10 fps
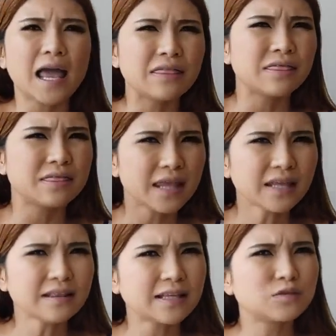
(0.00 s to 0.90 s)
I
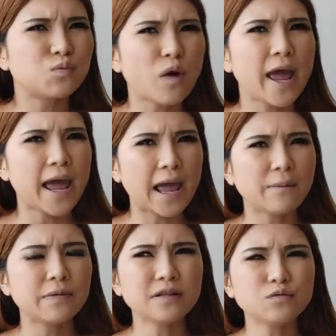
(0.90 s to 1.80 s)
think that's what
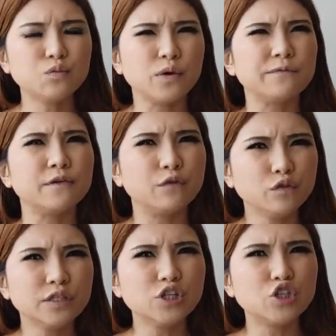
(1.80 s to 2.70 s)
happened with the
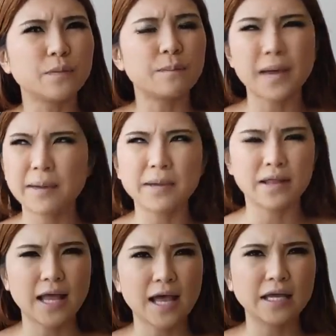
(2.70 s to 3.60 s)
footage of Bam
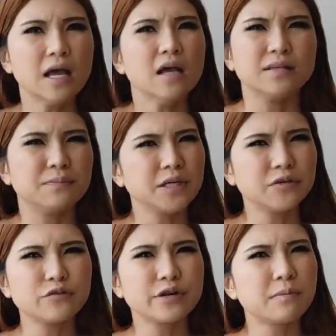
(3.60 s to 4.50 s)
and I. The
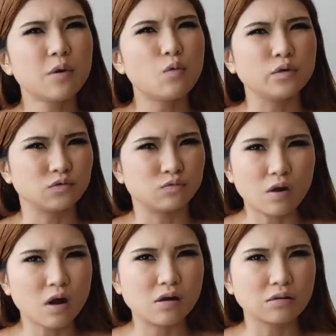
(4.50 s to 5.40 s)
metering mode was
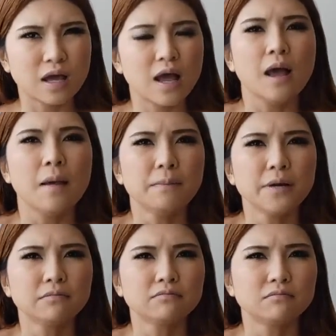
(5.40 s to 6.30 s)
wrong.
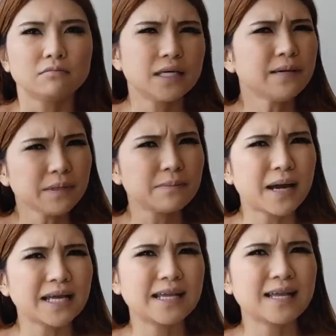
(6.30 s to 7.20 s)
But keep in
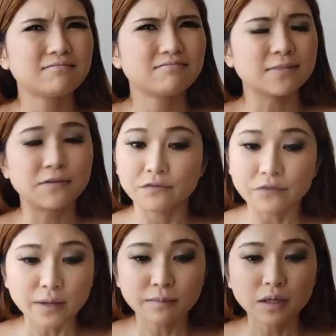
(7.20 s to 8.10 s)
mind that the
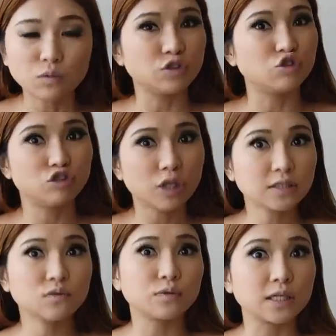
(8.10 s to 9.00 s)
Femi was
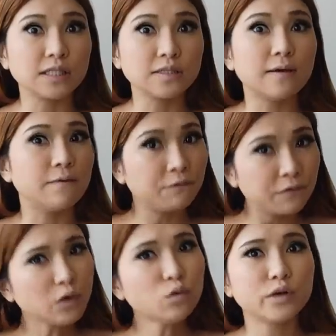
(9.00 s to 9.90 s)
just released a
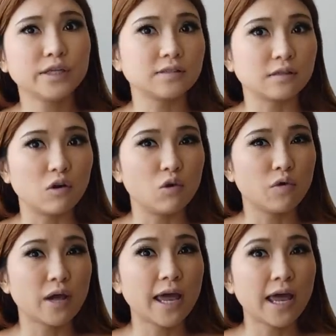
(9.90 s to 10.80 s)
few weeks
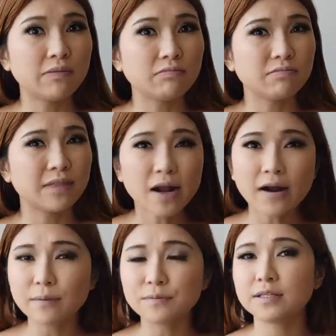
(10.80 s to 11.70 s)
ago and they
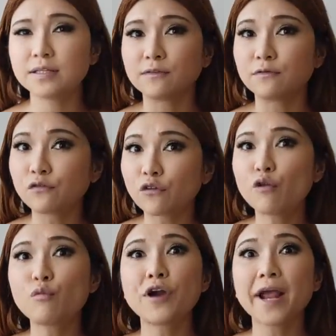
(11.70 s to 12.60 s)
are updating the
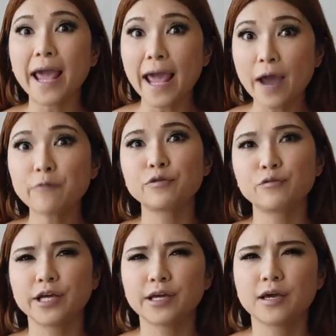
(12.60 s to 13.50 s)
firmware every
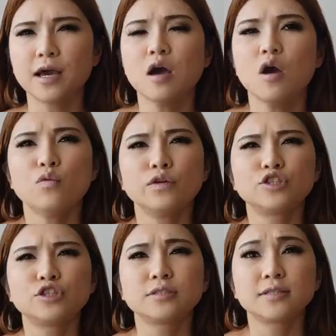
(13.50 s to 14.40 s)
week,
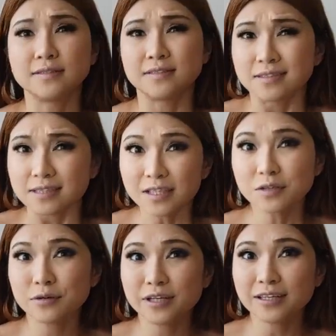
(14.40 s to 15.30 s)
which,
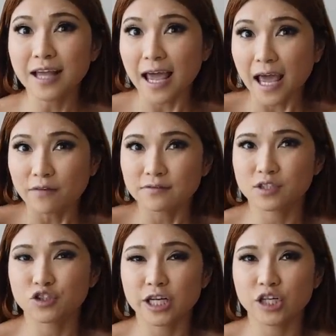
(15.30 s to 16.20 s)
considering the health
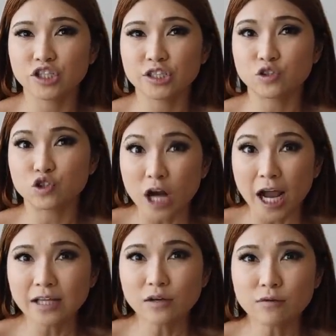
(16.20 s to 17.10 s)
situation in
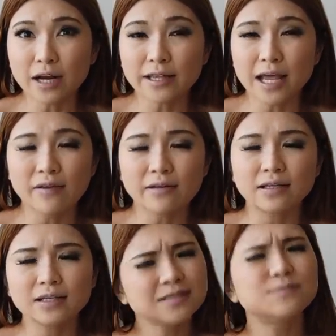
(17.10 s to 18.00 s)
China right now,
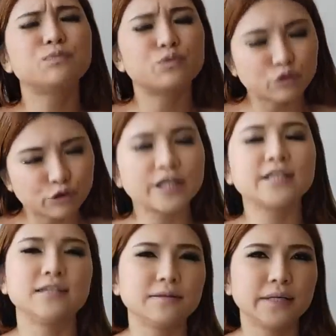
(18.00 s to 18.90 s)
is
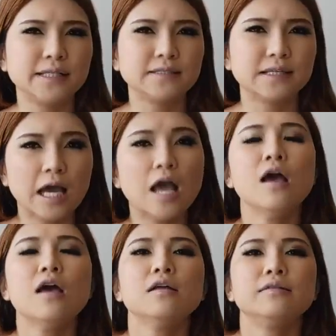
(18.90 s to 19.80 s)
pretty amazing.
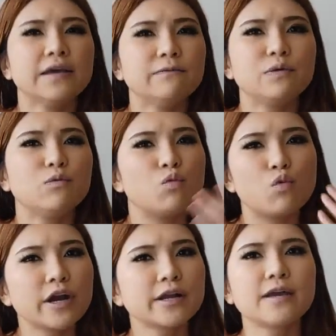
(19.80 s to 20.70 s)
They've been
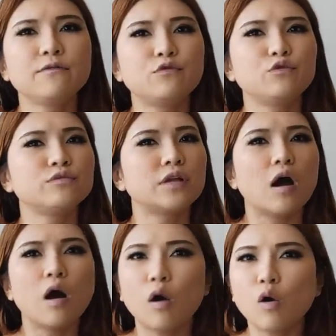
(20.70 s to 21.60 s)
working through the
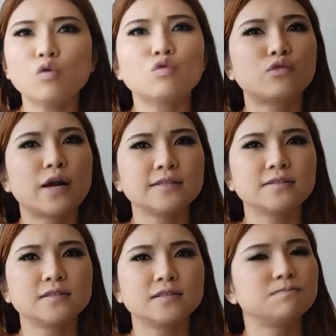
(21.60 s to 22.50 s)
whole
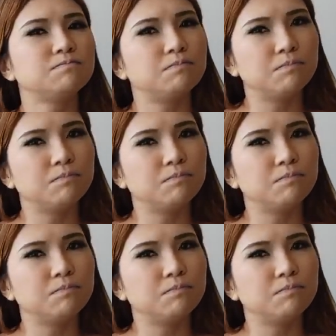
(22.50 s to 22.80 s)
crisis.